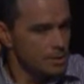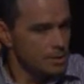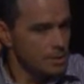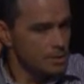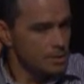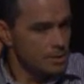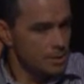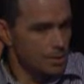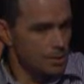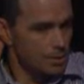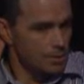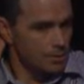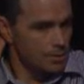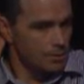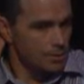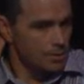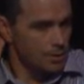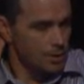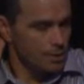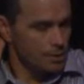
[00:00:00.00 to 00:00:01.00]
So
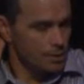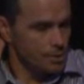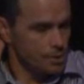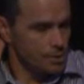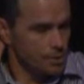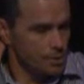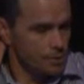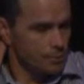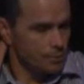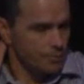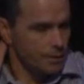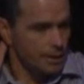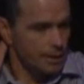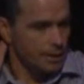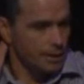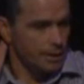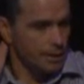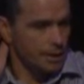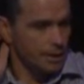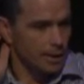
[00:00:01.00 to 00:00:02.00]
the user
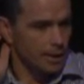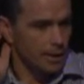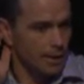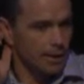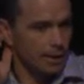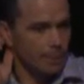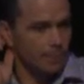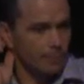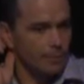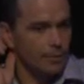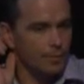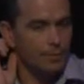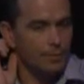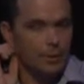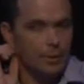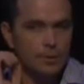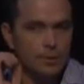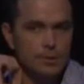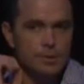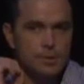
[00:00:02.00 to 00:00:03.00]
survey
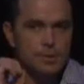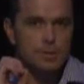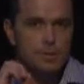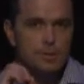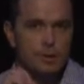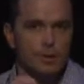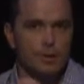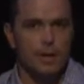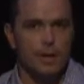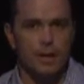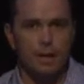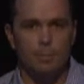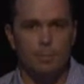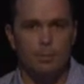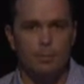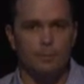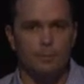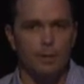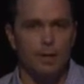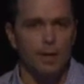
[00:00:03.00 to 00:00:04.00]
focused on a couple
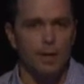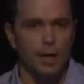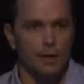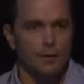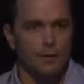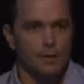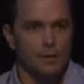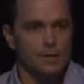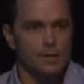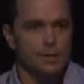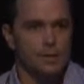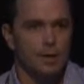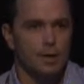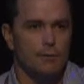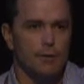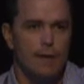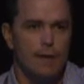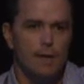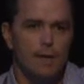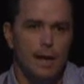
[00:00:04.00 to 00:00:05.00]
of key areas
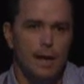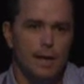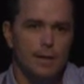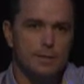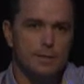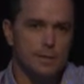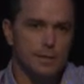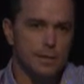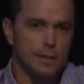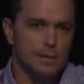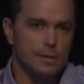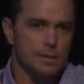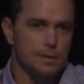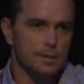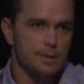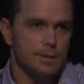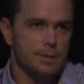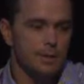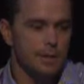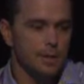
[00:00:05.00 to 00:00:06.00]
around
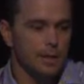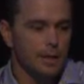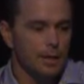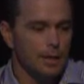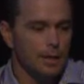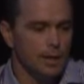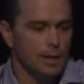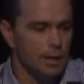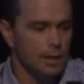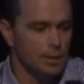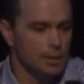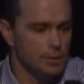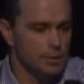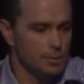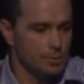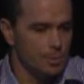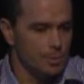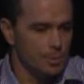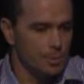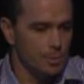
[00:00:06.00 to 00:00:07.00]
access,
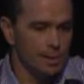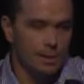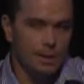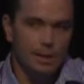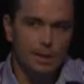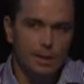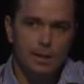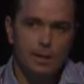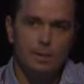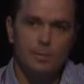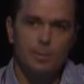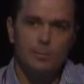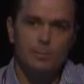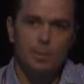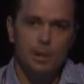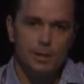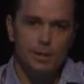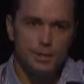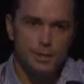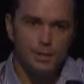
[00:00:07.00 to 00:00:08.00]
usability,
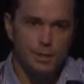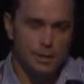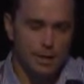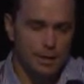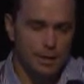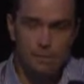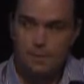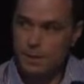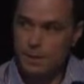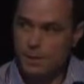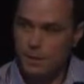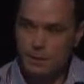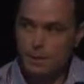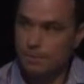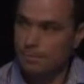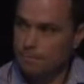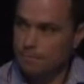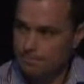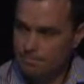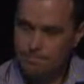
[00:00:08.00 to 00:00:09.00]
patient safety.
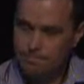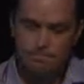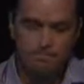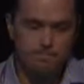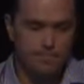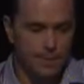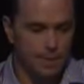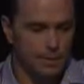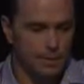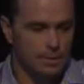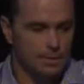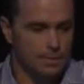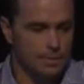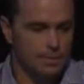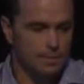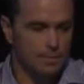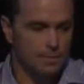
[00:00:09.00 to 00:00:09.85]
Thanks.